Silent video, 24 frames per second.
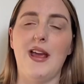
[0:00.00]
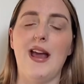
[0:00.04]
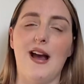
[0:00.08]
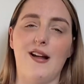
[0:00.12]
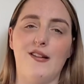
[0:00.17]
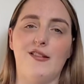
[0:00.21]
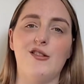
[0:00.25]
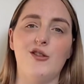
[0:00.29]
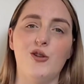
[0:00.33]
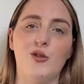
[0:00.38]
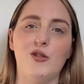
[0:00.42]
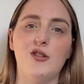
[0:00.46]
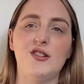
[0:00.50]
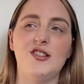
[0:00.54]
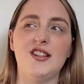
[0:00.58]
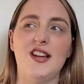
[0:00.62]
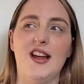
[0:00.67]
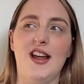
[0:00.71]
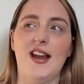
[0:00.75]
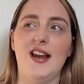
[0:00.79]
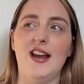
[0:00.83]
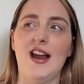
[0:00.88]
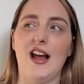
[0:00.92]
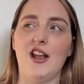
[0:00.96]
as
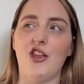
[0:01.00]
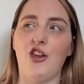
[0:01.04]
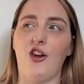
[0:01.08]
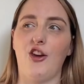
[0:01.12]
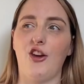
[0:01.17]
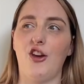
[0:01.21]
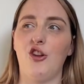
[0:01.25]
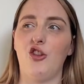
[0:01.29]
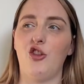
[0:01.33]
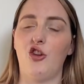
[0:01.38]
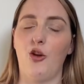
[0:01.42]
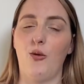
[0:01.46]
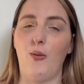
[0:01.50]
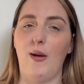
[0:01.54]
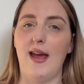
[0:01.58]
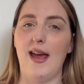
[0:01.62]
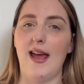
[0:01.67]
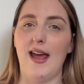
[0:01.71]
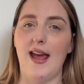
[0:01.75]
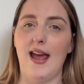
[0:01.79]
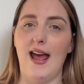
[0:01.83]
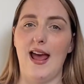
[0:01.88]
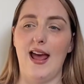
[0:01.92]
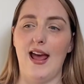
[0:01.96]
daunting, and you can do
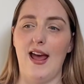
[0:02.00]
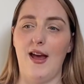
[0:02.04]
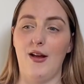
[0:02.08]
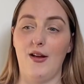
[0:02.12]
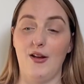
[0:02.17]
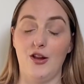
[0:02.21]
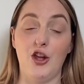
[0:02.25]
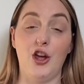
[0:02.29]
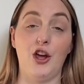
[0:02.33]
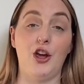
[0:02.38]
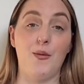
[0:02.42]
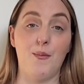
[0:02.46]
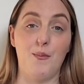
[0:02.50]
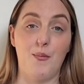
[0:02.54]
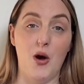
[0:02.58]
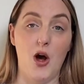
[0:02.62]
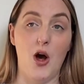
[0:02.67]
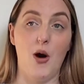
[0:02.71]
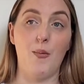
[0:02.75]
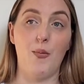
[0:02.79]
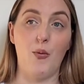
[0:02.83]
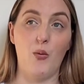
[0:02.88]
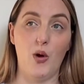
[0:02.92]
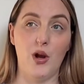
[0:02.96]
it. You can
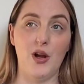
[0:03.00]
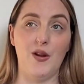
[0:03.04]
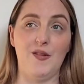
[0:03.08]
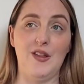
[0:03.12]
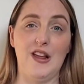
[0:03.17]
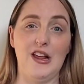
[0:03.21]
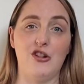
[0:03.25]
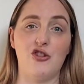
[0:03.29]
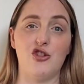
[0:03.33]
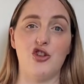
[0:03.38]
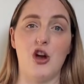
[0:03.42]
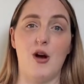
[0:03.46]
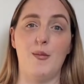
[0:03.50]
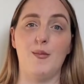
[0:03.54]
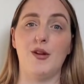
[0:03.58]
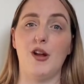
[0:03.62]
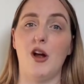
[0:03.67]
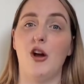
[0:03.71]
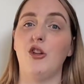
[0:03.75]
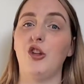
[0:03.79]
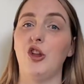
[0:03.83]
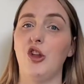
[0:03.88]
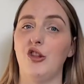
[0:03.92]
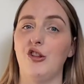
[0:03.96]
pop one of these jobs
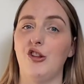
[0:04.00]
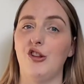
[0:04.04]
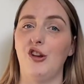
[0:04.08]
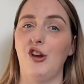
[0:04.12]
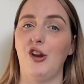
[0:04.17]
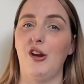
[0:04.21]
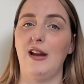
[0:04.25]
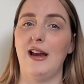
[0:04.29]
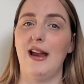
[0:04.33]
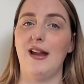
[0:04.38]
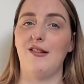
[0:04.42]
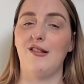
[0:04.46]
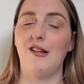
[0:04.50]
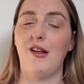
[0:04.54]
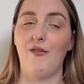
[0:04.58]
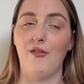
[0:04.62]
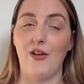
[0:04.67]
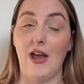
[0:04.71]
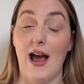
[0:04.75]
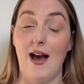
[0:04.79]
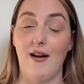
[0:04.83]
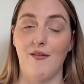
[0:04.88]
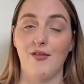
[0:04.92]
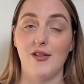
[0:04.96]
on your to-do list if you
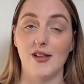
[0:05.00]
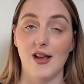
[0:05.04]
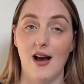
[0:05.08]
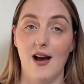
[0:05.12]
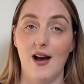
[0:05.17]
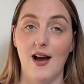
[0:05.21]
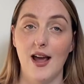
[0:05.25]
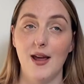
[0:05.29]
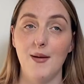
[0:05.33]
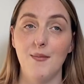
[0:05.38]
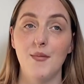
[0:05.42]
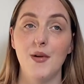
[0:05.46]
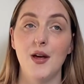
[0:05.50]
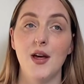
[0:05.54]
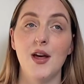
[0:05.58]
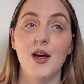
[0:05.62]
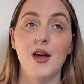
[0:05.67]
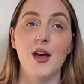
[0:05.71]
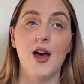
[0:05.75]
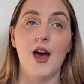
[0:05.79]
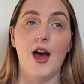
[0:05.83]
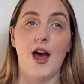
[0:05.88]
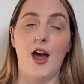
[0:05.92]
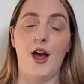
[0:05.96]
have time,
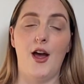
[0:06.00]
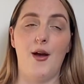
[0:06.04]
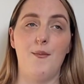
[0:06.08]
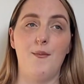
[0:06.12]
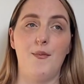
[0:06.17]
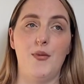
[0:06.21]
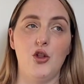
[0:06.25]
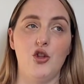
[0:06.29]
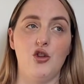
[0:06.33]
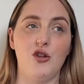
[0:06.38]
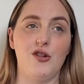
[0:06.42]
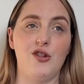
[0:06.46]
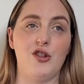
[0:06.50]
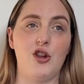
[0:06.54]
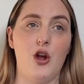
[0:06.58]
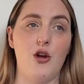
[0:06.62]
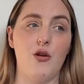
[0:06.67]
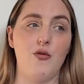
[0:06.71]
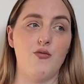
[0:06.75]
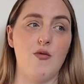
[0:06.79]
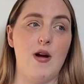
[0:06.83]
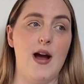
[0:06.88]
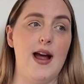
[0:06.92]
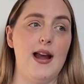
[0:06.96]
but just
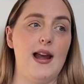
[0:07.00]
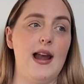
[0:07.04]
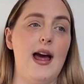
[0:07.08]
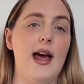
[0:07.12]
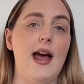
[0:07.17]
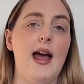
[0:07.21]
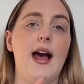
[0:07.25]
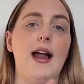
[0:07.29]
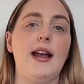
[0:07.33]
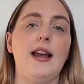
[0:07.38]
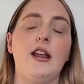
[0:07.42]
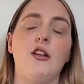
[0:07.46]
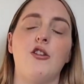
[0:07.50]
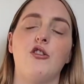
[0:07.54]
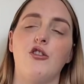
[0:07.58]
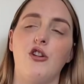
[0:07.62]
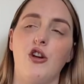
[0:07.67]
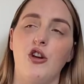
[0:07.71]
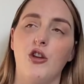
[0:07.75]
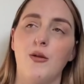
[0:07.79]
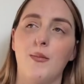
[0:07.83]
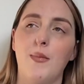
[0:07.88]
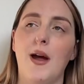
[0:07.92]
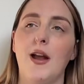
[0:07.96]
don't write like, I need to do
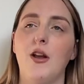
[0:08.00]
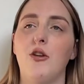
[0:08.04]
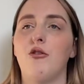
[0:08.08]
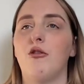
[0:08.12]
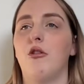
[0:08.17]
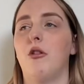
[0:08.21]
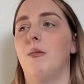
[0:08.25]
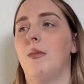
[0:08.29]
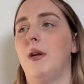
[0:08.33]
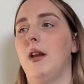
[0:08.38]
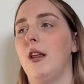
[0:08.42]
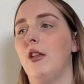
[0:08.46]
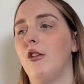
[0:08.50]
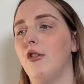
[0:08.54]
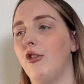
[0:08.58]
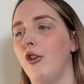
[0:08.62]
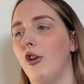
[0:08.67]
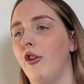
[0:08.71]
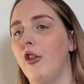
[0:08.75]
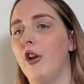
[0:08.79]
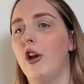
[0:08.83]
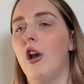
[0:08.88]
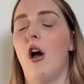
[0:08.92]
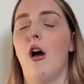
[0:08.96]
the bedroom, I need to
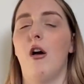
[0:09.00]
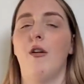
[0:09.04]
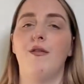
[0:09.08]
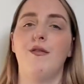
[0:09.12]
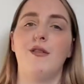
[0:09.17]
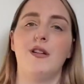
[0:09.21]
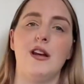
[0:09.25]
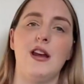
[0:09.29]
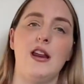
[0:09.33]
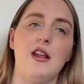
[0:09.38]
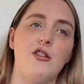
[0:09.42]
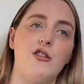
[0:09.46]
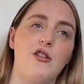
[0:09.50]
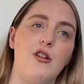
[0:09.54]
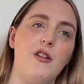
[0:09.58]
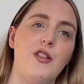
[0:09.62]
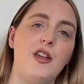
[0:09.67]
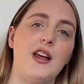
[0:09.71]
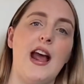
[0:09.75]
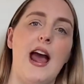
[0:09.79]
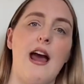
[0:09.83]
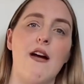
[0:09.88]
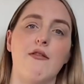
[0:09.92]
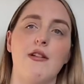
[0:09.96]
do the loft, I need to do the
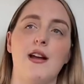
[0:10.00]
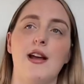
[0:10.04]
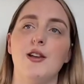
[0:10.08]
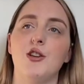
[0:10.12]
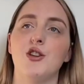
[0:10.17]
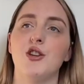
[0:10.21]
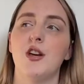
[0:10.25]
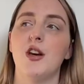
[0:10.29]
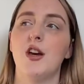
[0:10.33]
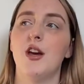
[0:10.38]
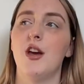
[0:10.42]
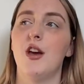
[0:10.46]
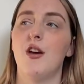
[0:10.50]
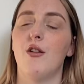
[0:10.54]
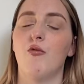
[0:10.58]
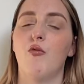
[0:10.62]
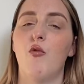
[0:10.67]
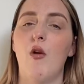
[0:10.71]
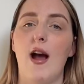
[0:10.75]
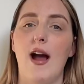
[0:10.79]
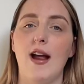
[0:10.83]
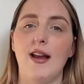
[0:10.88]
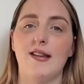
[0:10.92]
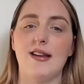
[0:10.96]
garage.
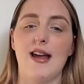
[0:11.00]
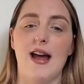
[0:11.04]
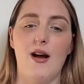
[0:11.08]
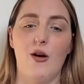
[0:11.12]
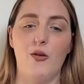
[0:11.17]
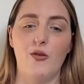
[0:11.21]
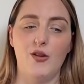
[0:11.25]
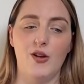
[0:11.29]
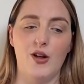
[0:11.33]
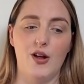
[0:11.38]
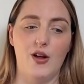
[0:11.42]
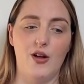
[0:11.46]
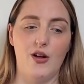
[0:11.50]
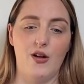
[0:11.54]
Write down